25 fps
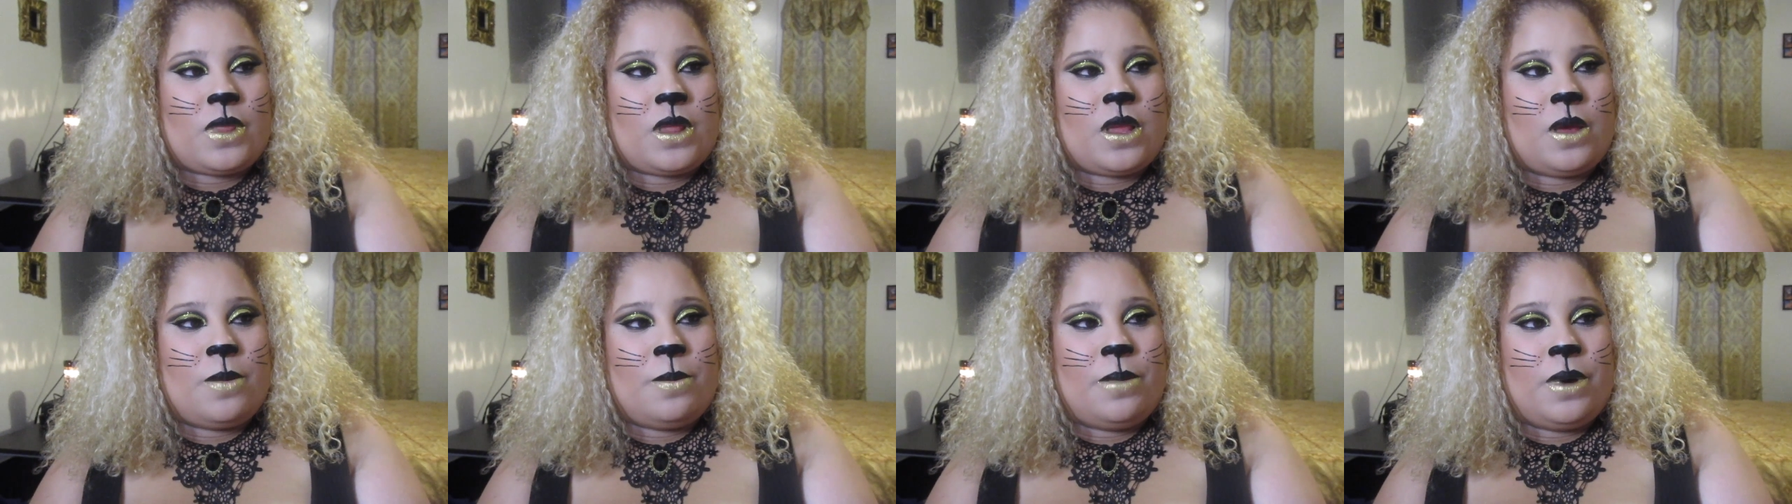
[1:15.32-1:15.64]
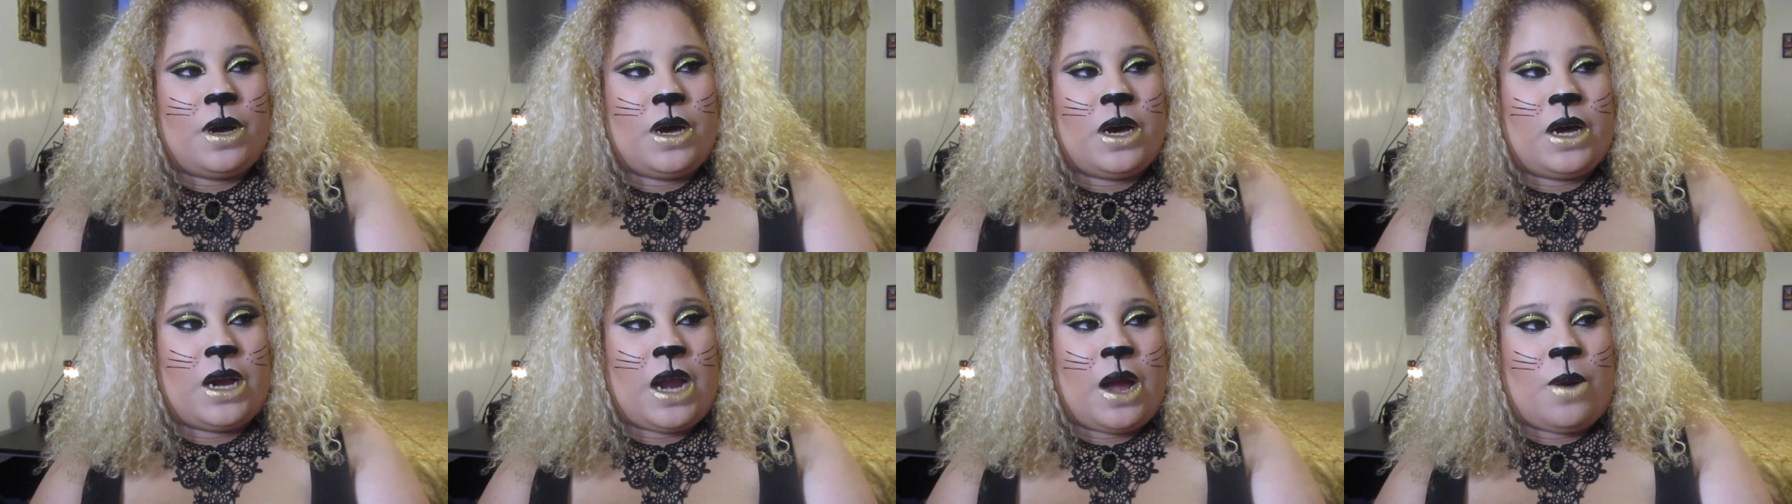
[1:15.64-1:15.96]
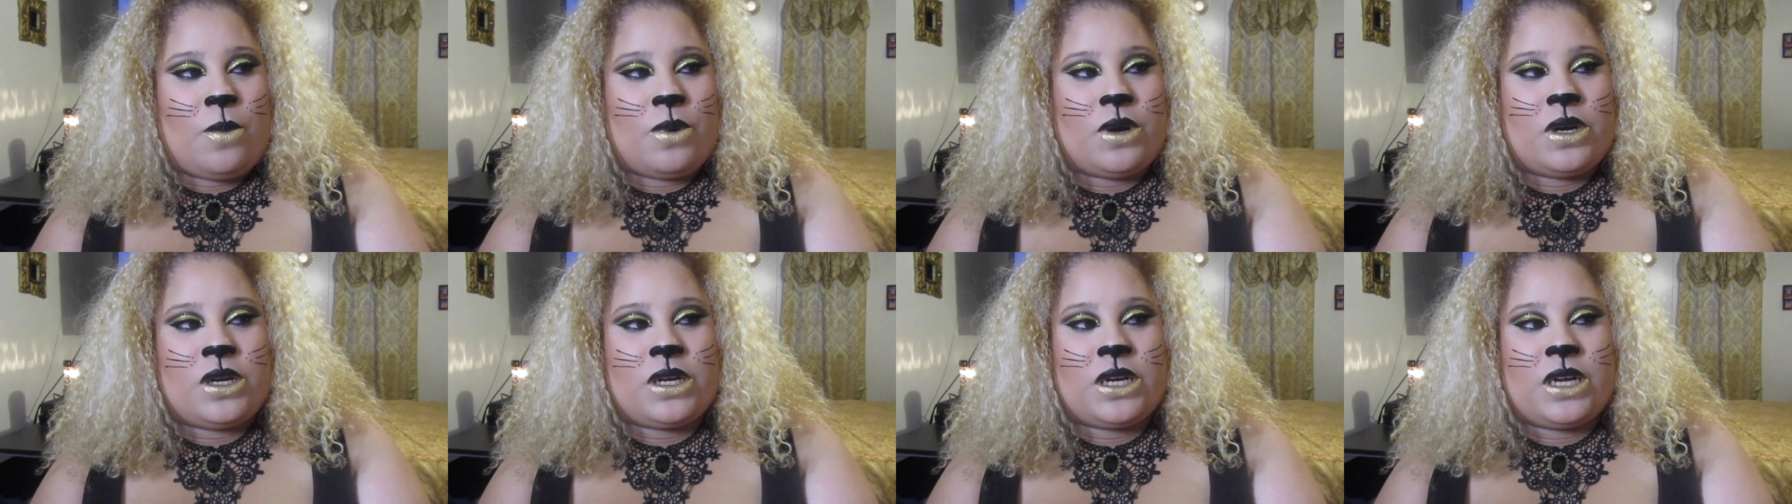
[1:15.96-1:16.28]
But I
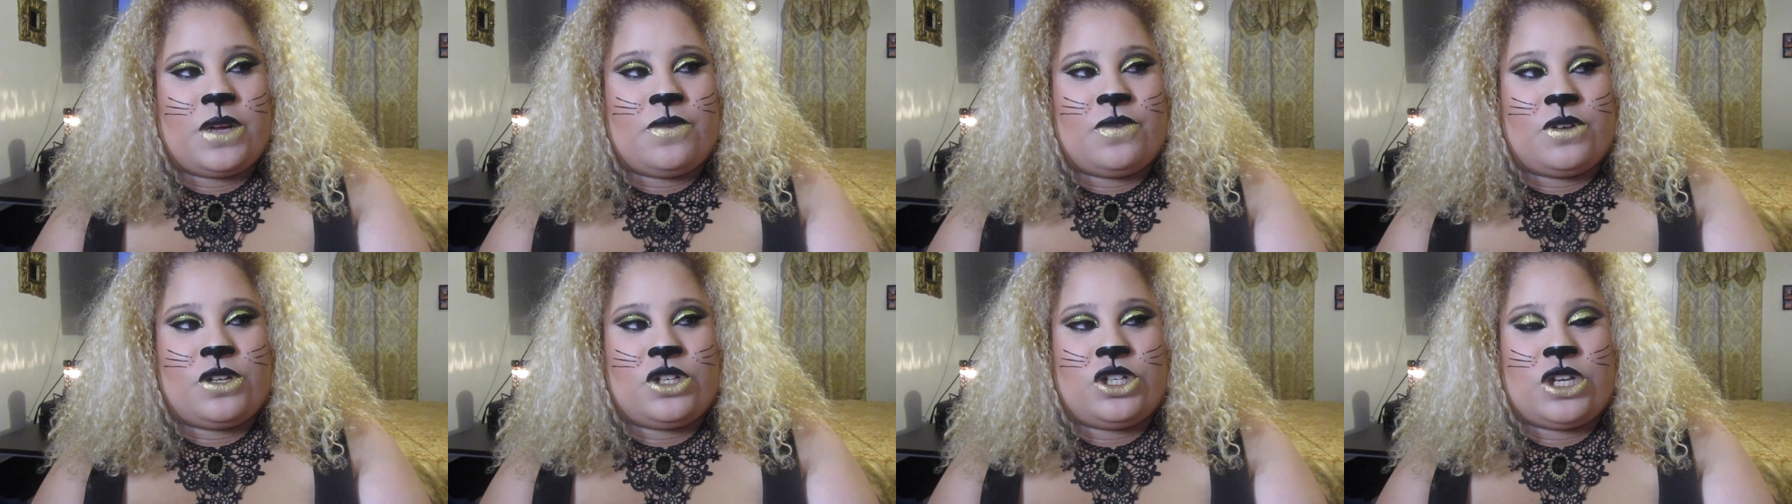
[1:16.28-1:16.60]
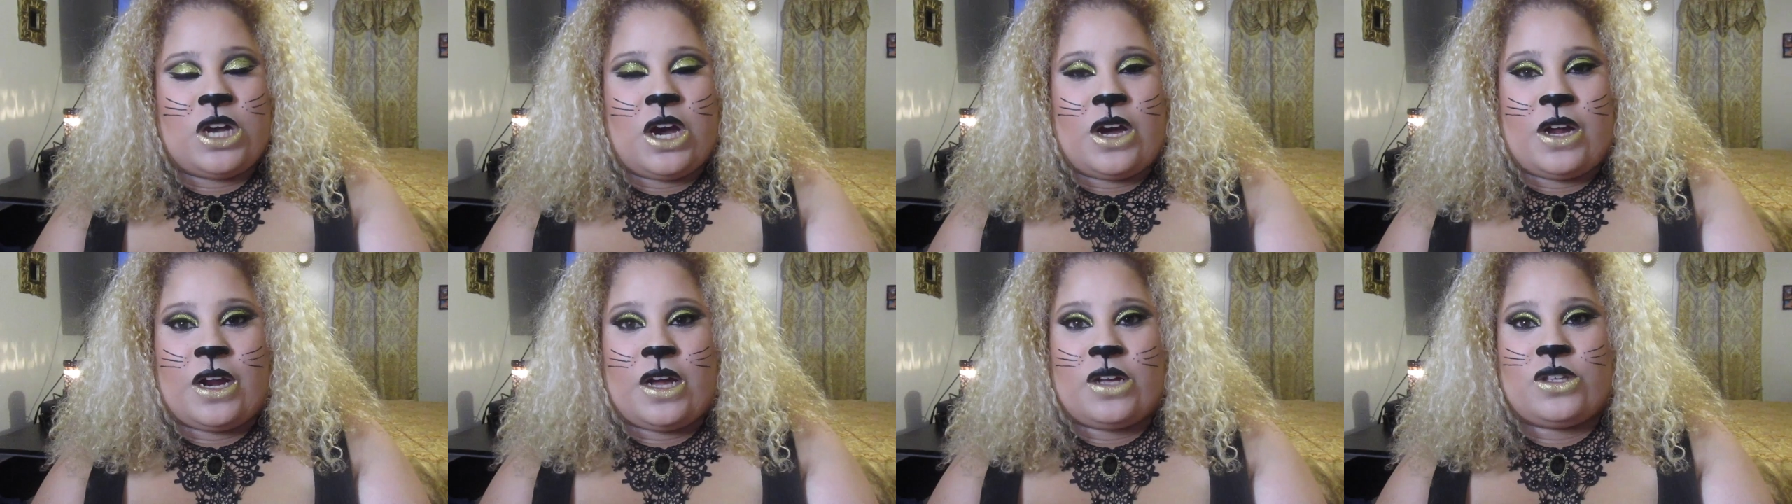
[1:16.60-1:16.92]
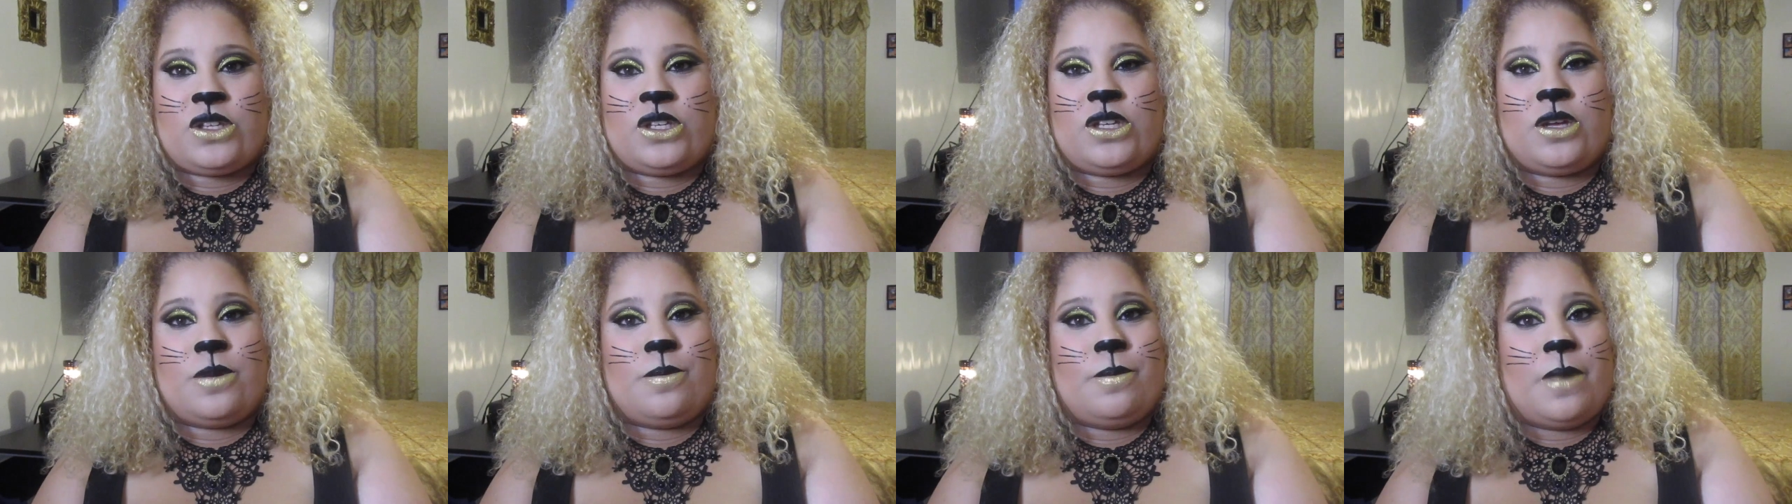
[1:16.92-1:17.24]
want to give a shout out
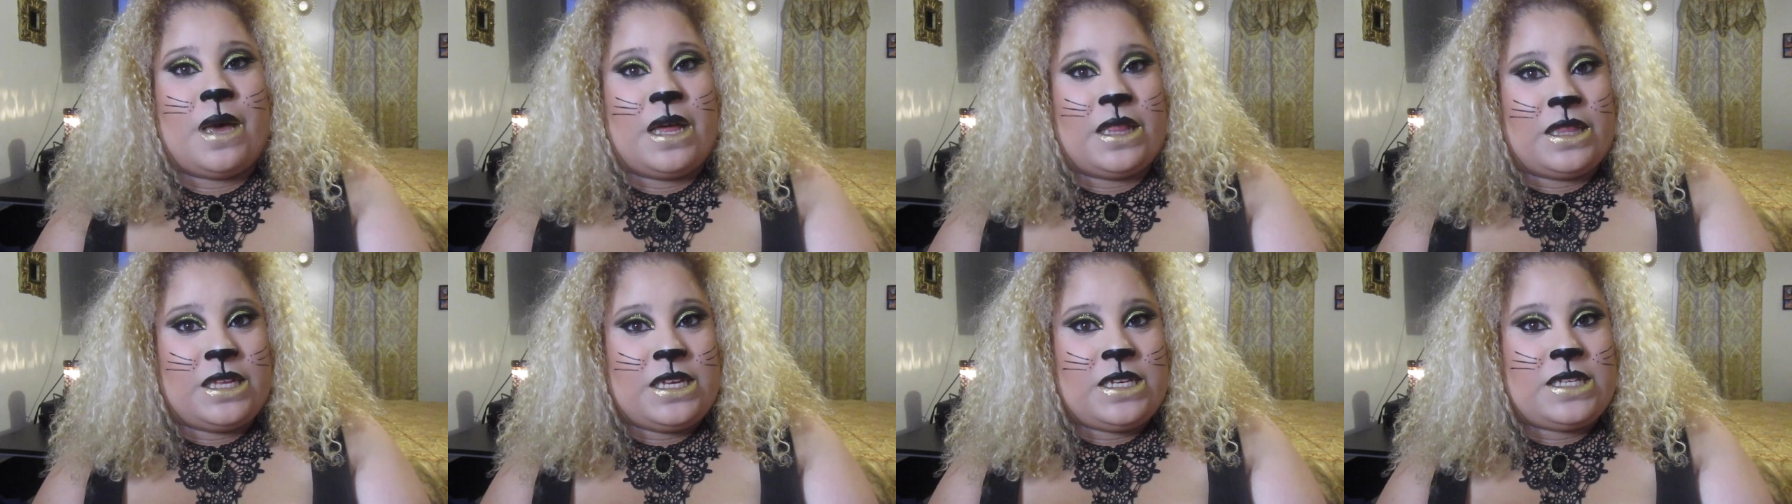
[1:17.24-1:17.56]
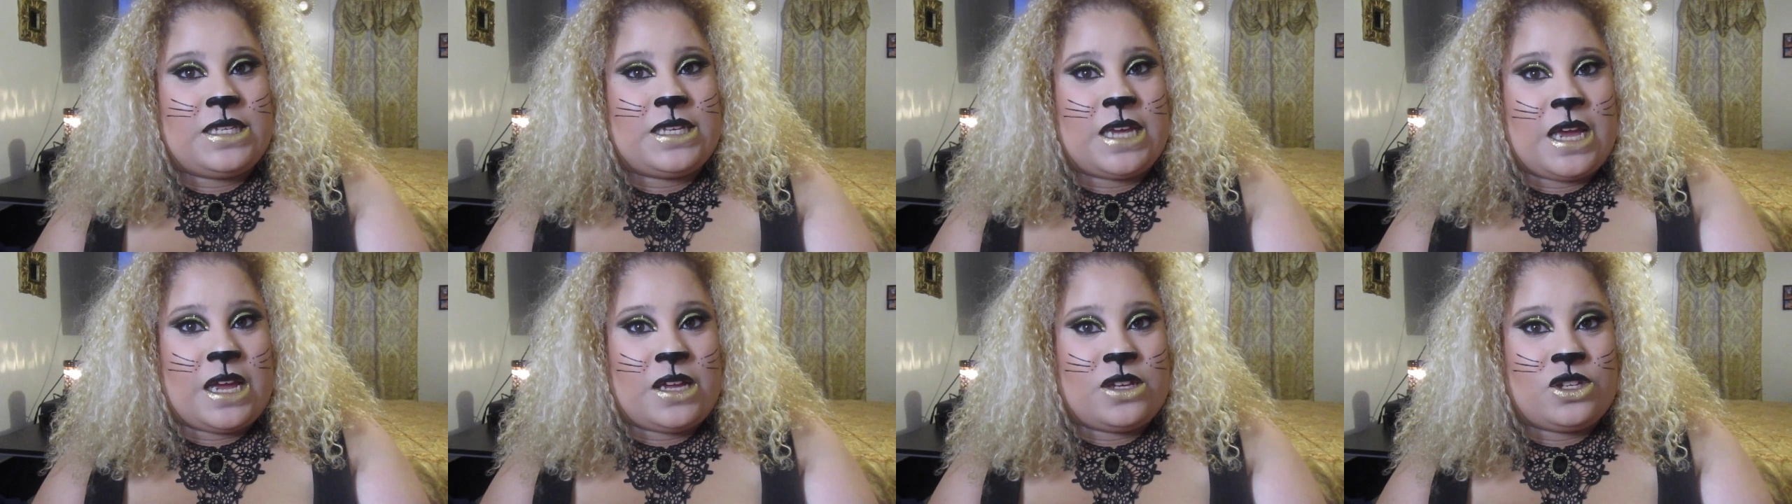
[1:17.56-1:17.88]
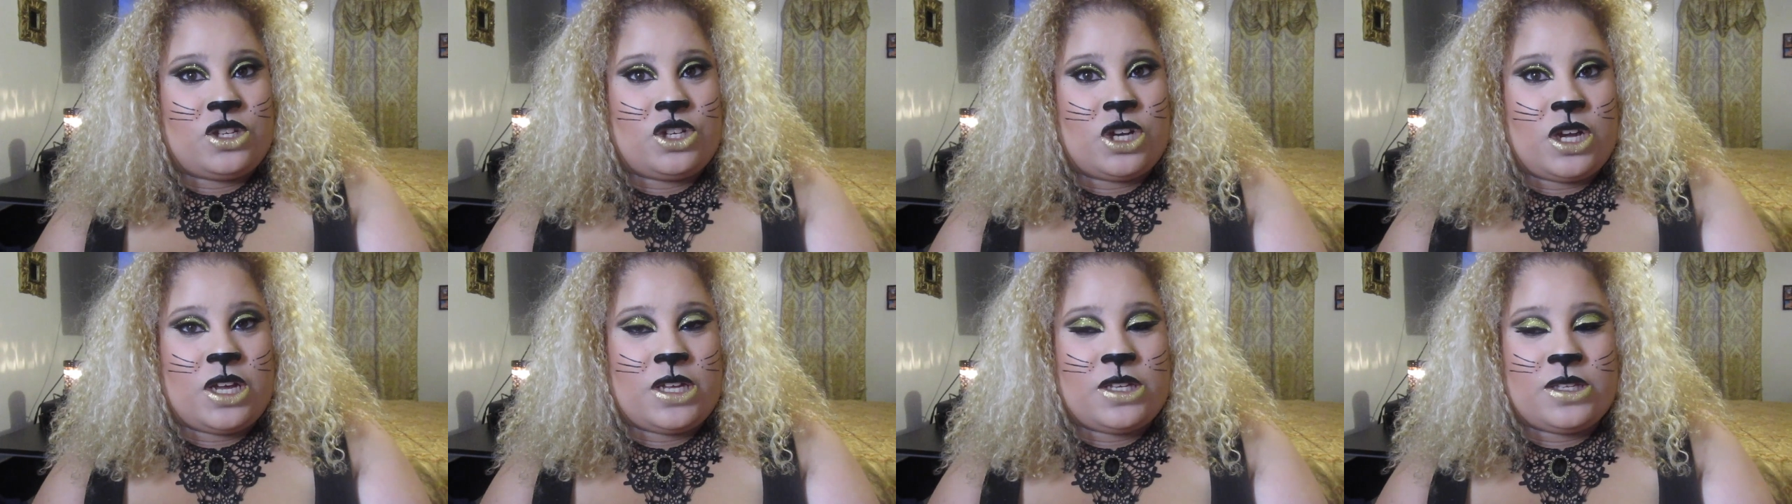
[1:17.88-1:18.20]
to Melly
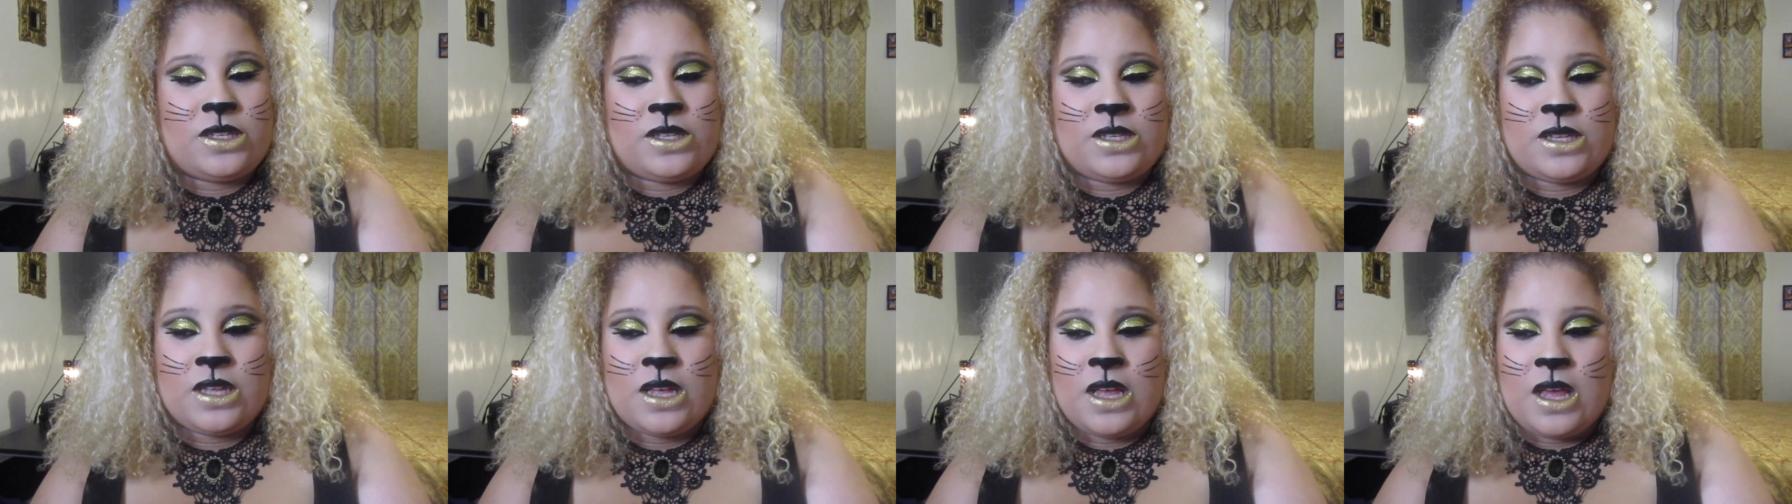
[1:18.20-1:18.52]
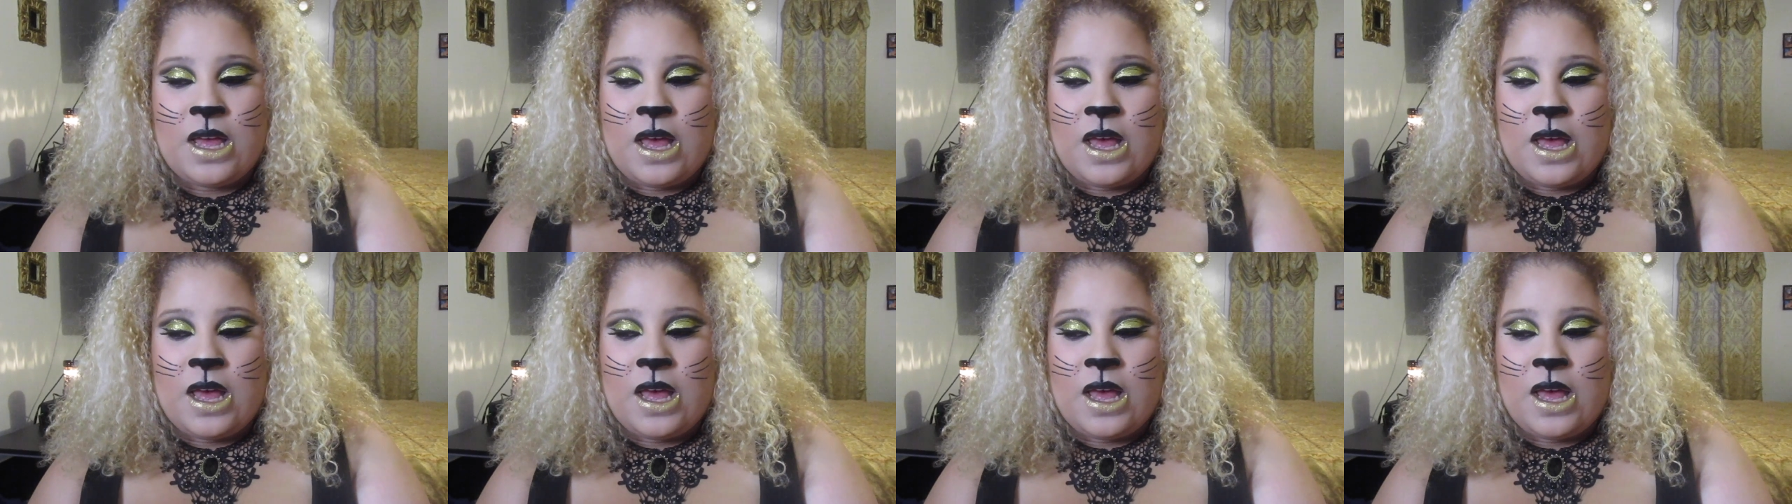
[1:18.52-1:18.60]
Sanchez.